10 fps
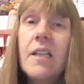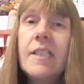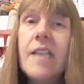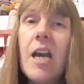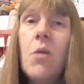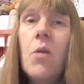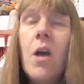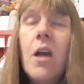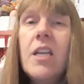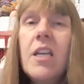So,
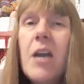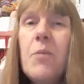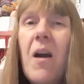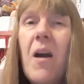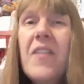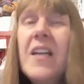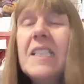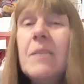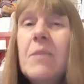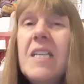you know, but I think
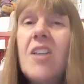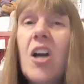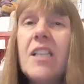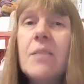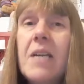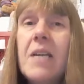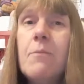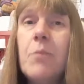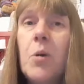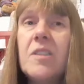some of these guys in my
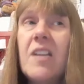inbox,